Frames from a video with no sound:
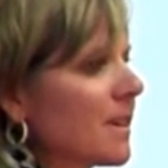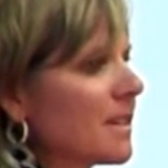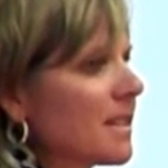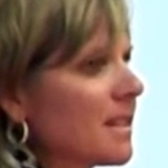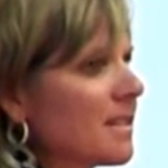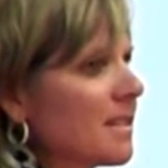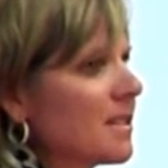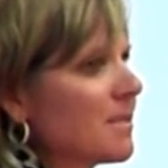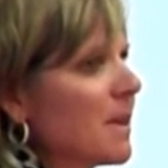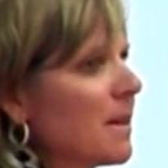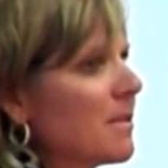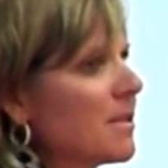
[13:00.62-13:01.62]
assessing
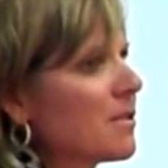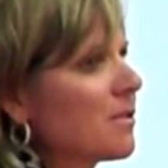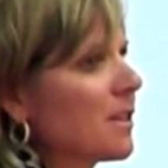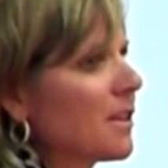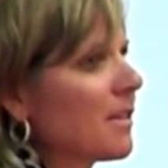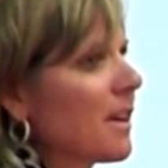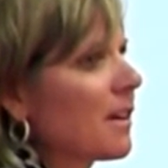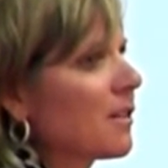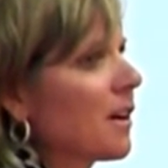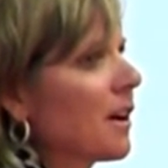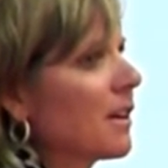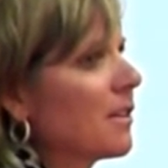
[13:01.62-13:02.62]
these babies, you'll hear that
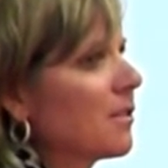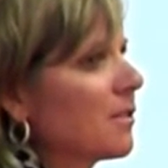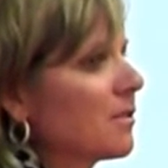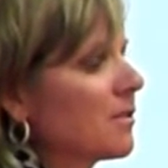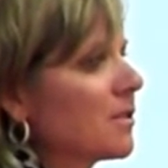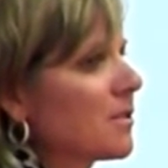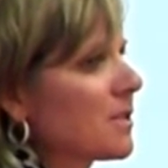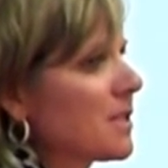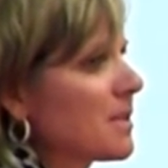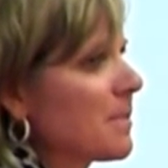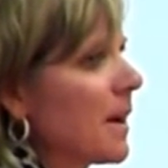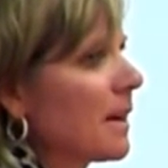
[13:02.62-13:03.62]
cry and you'll
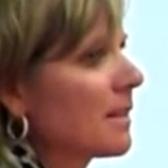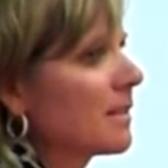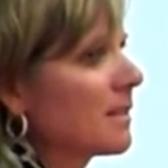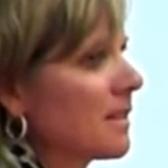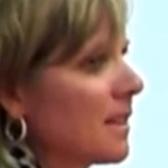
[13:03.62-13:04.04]
suspect